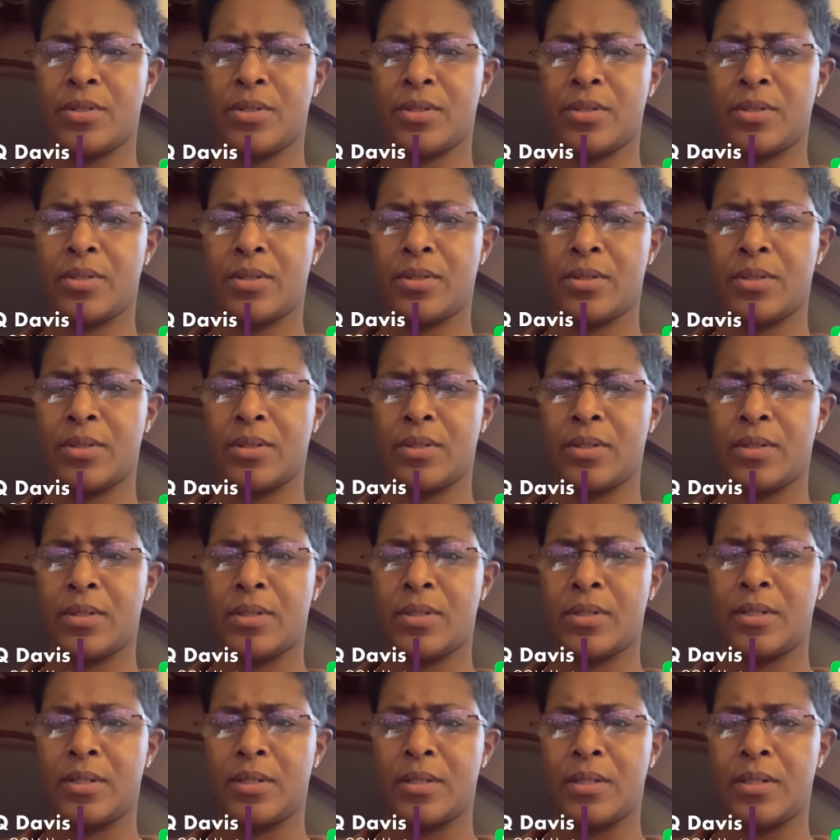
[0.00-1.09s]

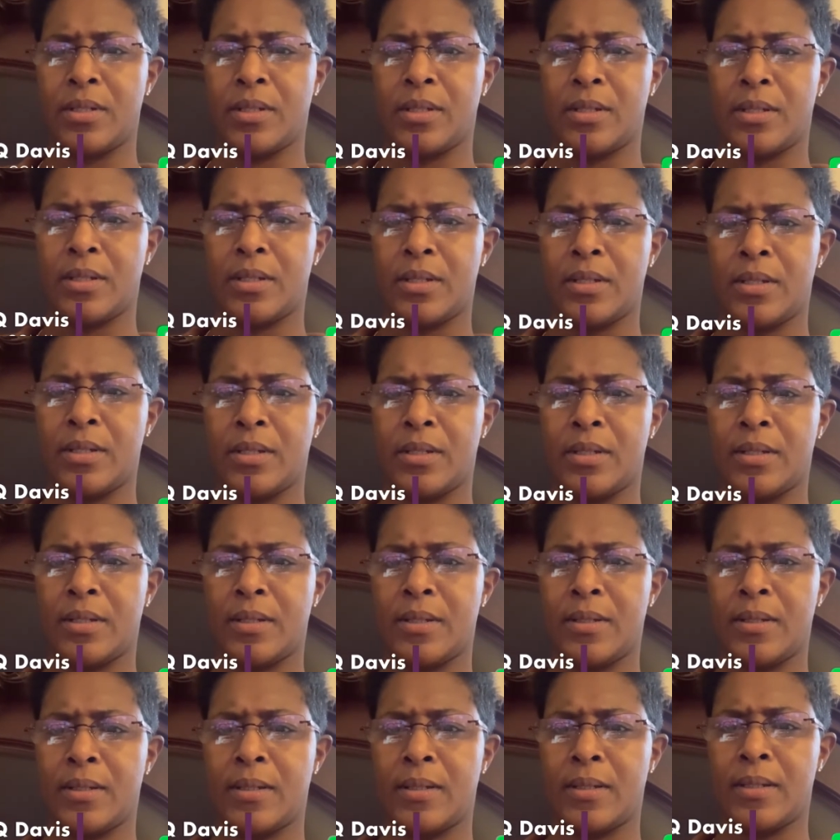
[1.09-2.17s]

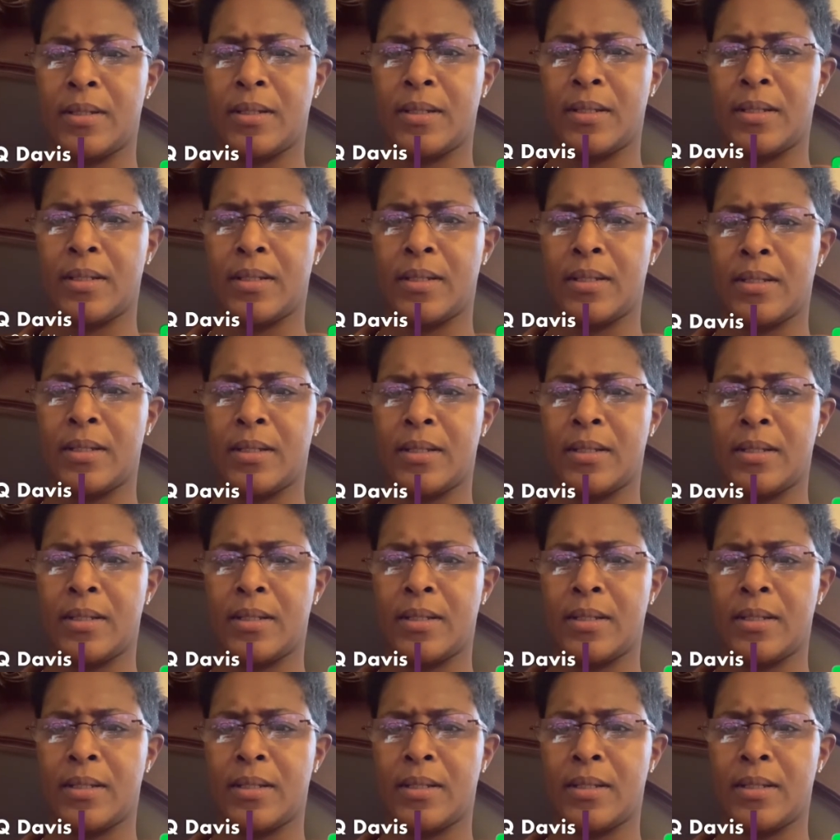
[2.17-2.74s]
No one is speaking in this clip.